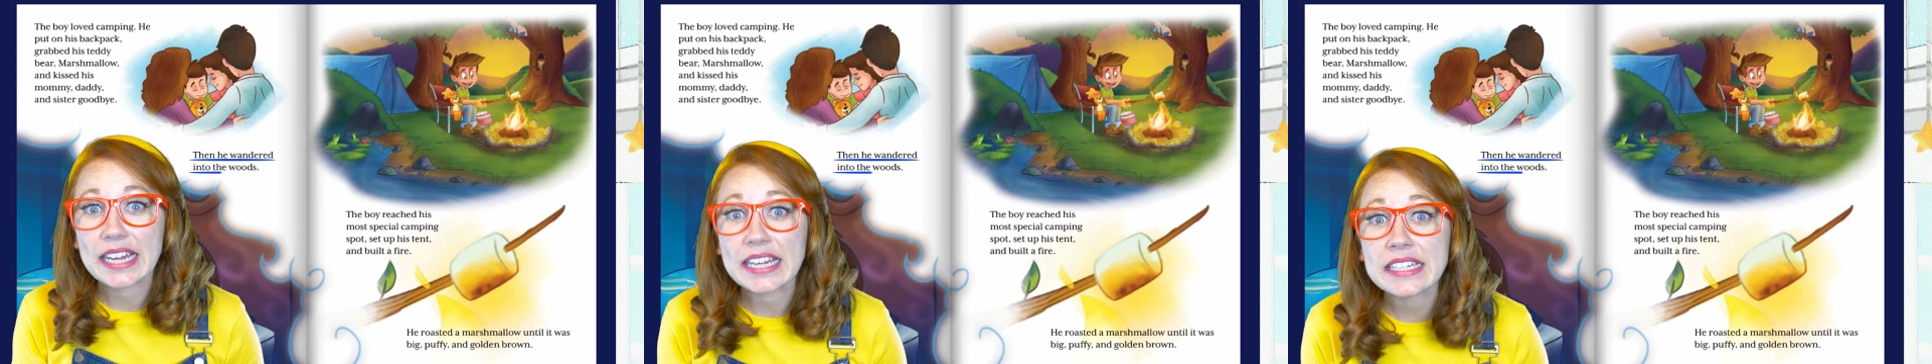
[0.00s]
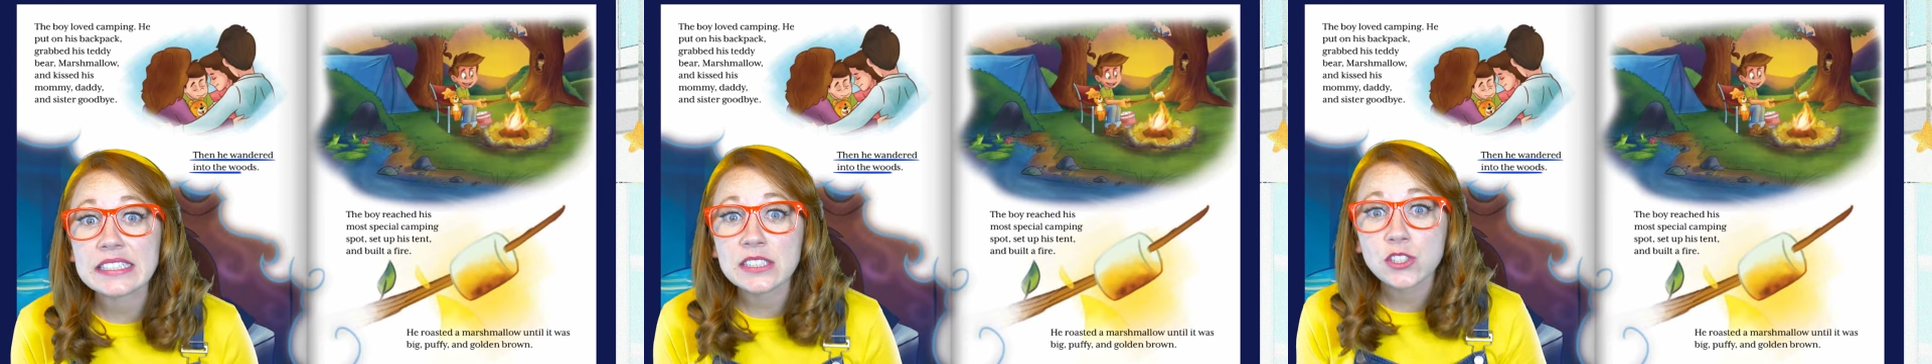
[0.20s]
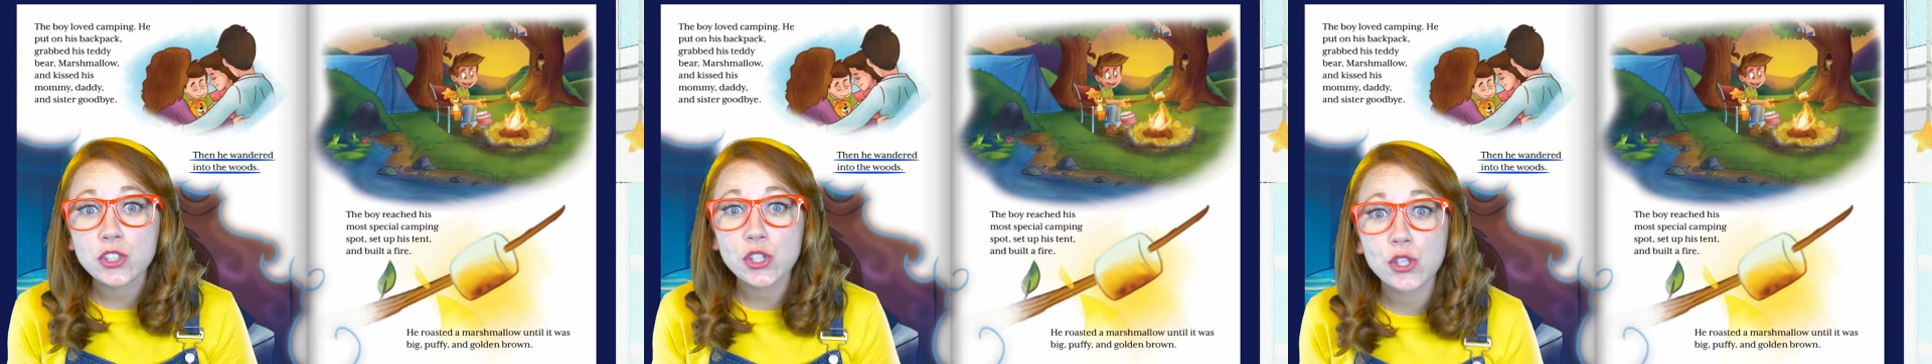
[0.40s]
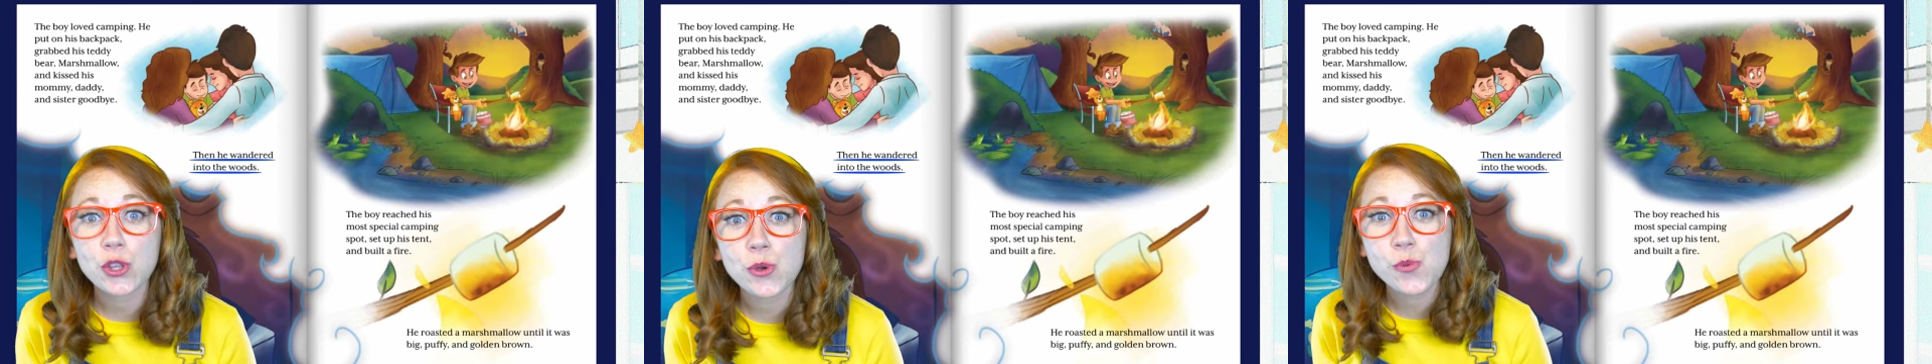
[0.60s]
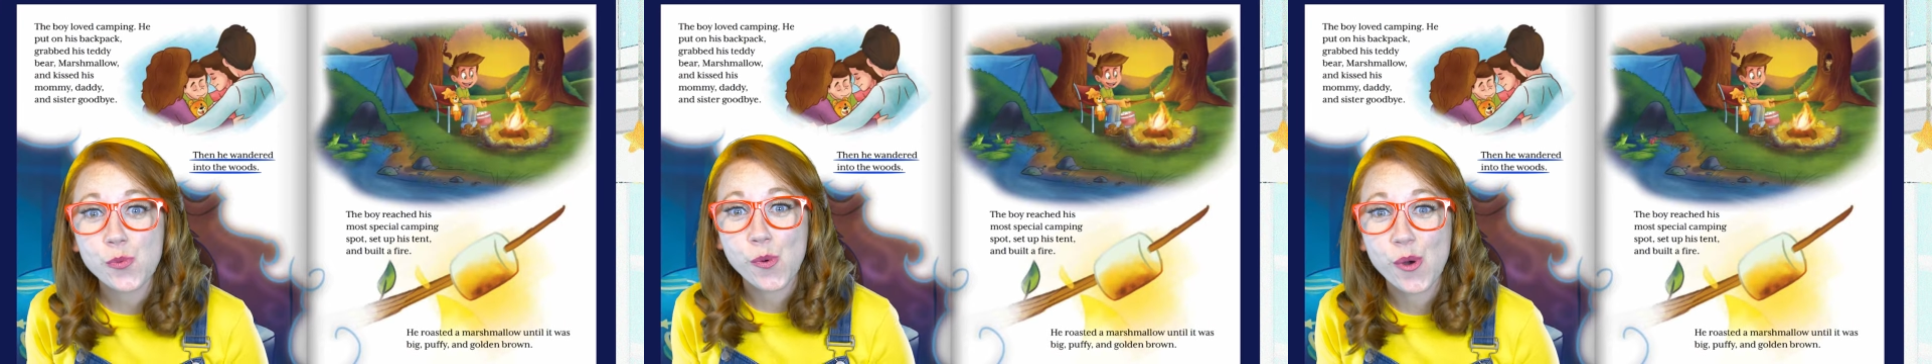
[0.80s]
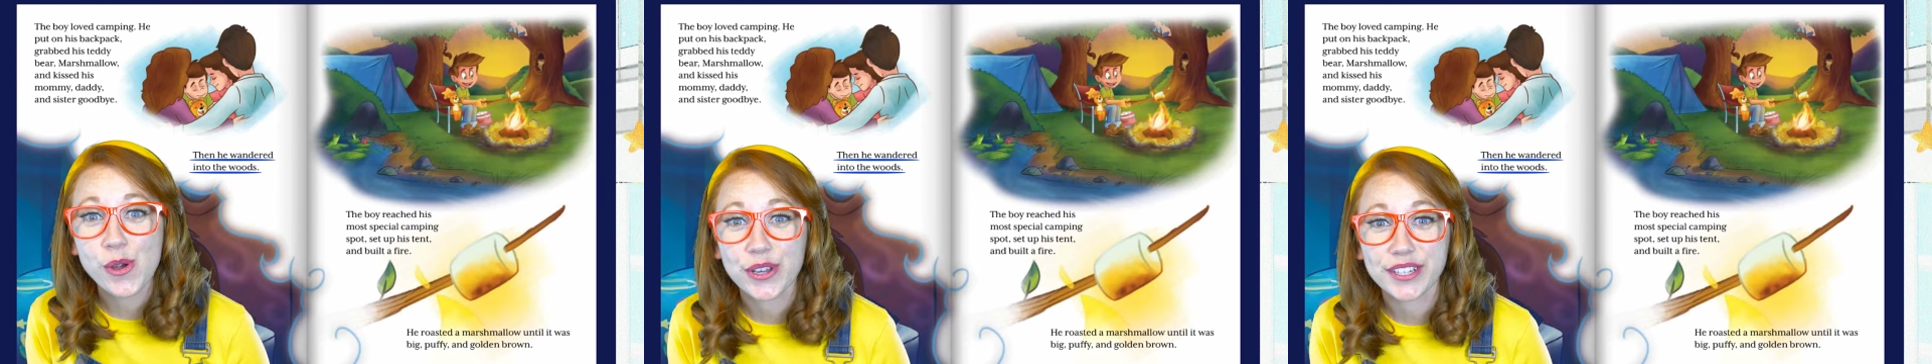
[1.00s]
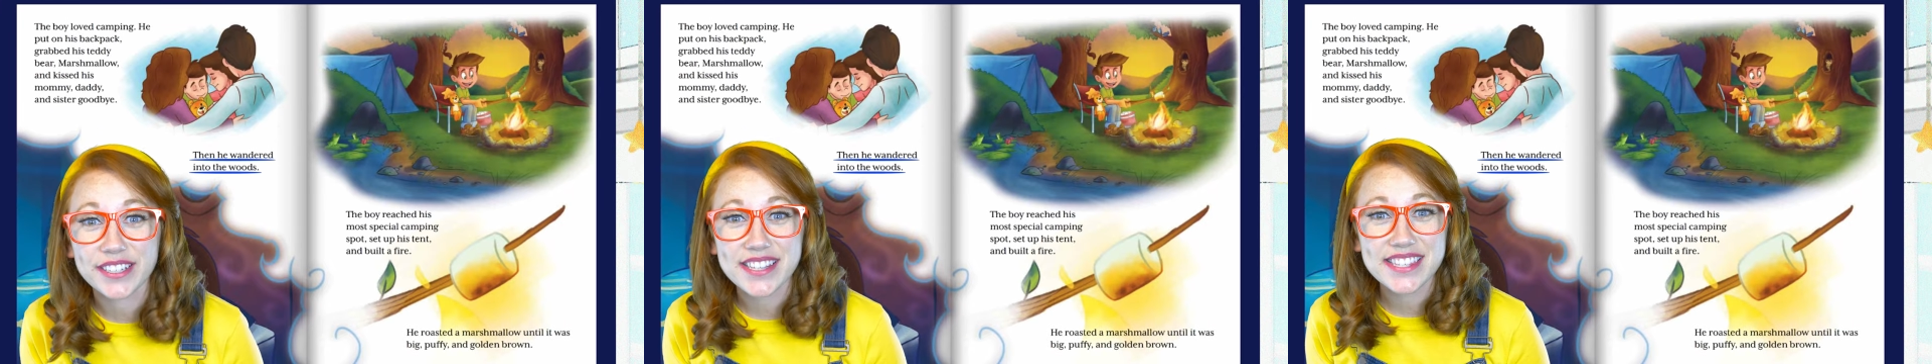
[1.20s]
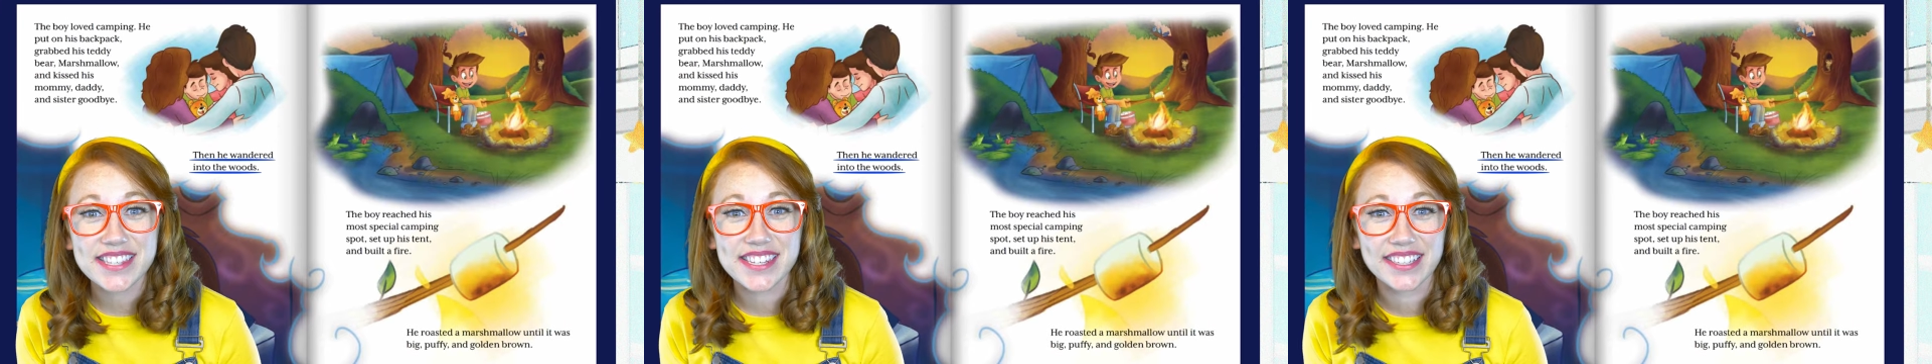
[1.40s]
into the
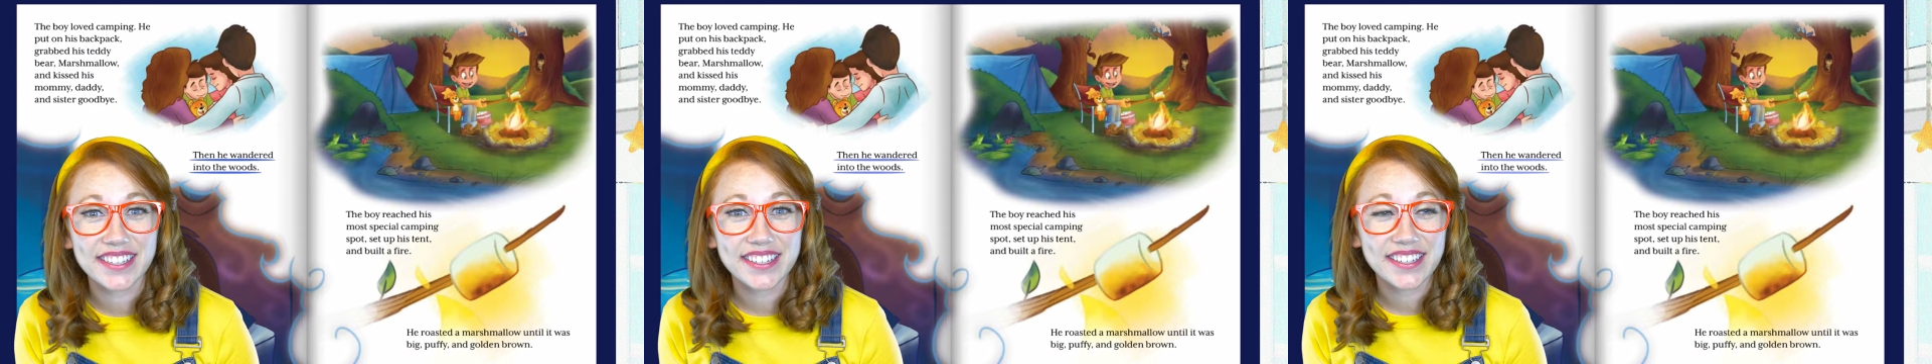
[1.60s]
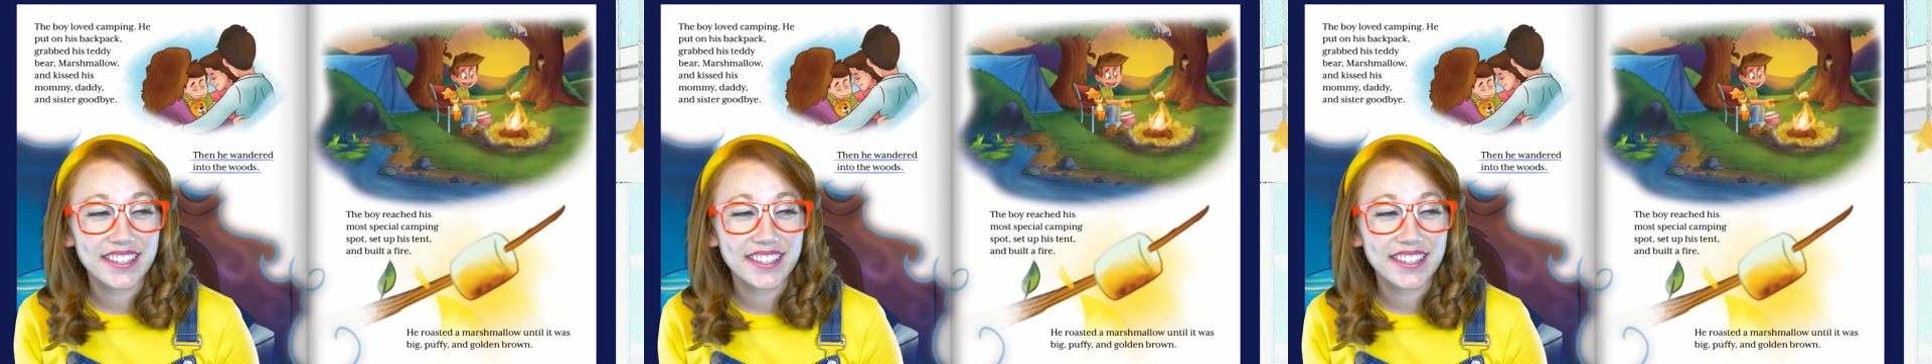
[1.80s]
woods.